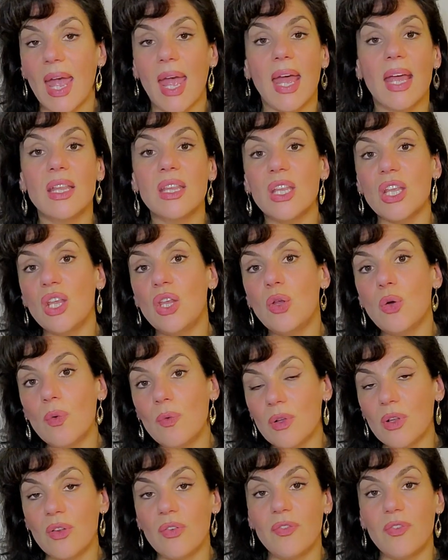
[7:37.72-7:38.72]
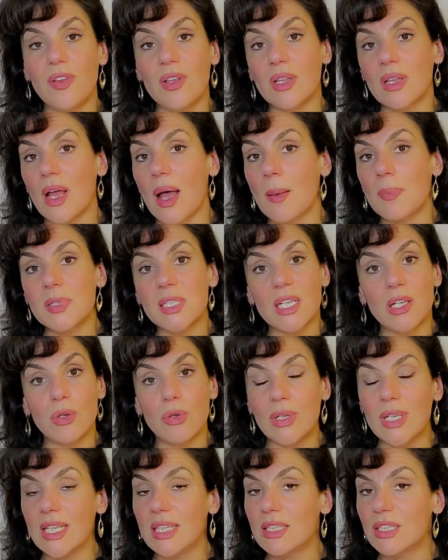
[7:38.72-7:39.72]
and you will feel
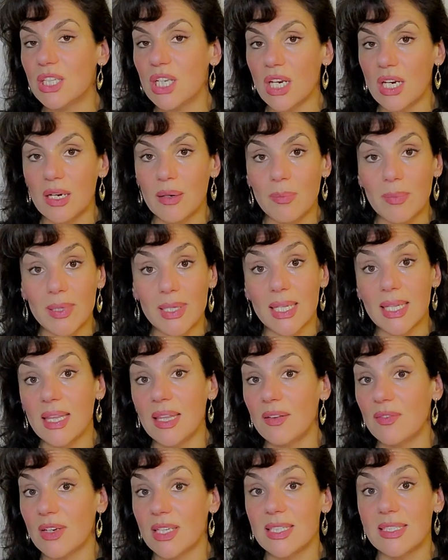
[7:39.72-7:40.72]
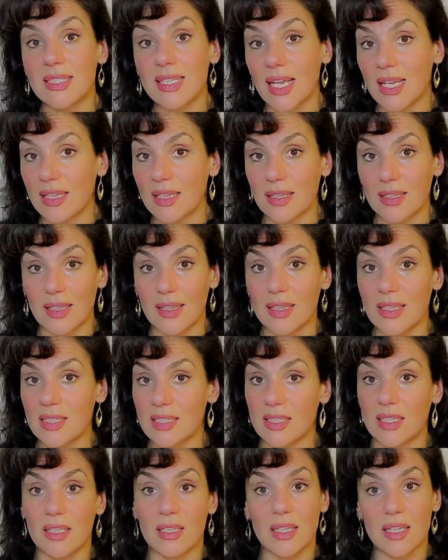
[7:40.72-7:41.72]
absolutely terrible and devastated in
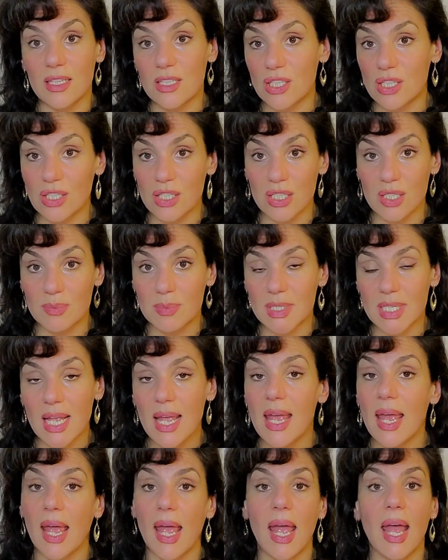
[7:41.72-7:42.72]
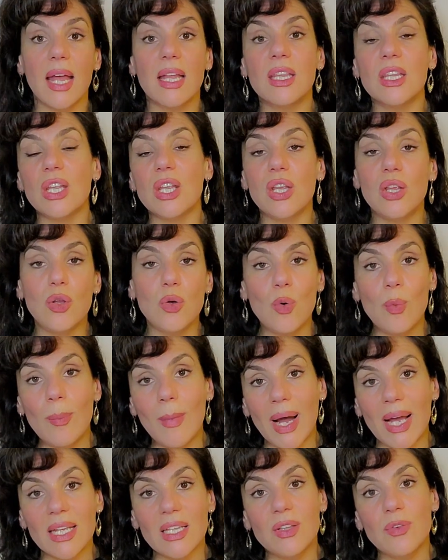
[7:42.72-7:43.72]
these relationships, and you
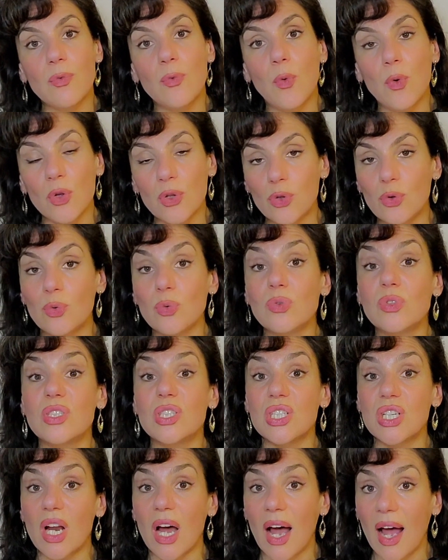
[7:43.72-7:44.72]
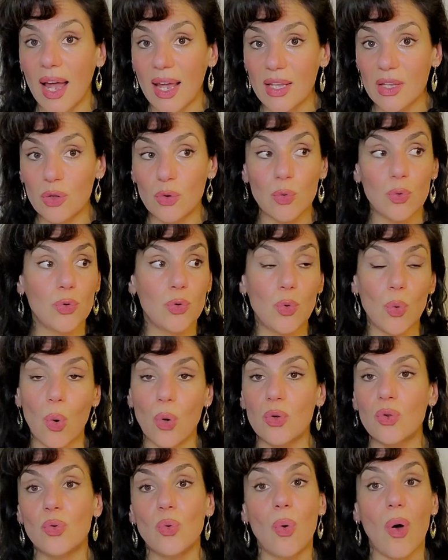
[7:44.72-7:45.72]
might want to try to
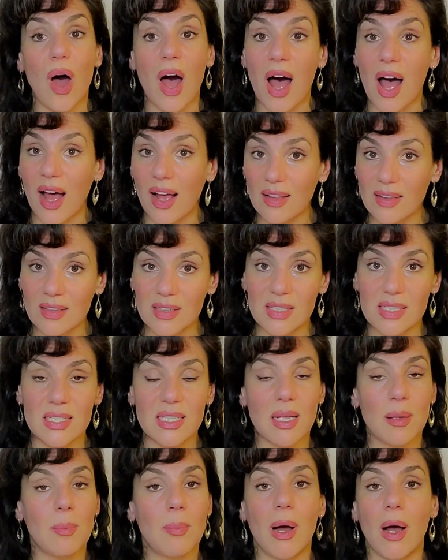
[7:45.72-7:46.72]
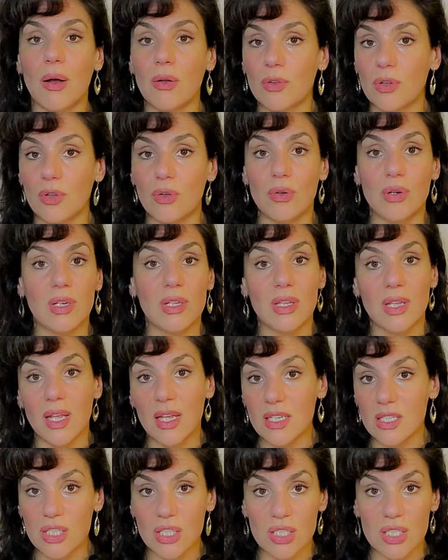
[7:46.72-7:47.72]
talk to others about your
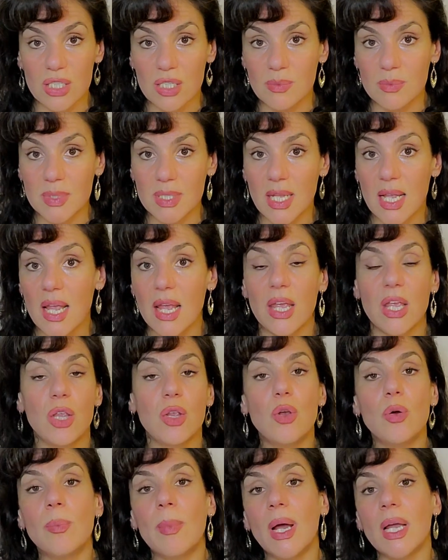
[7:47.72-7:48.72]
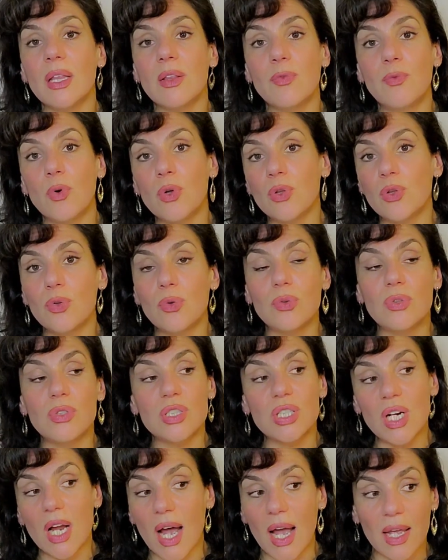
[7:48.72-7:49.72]
relationships. You might want to
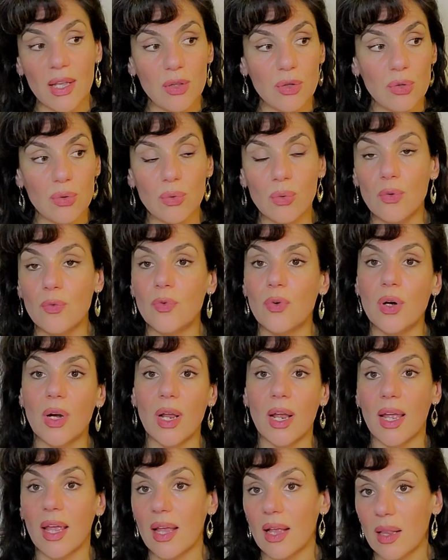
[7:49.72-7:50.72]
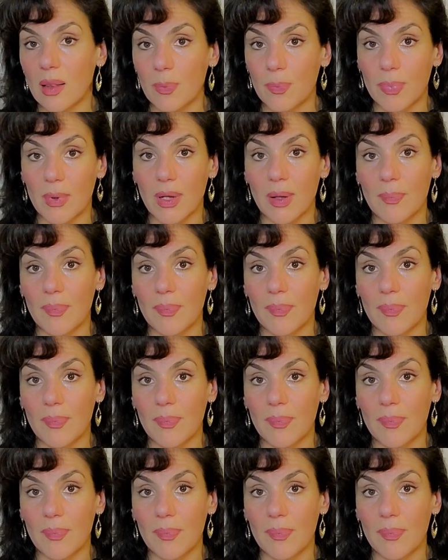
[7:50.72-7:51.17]
try to look for help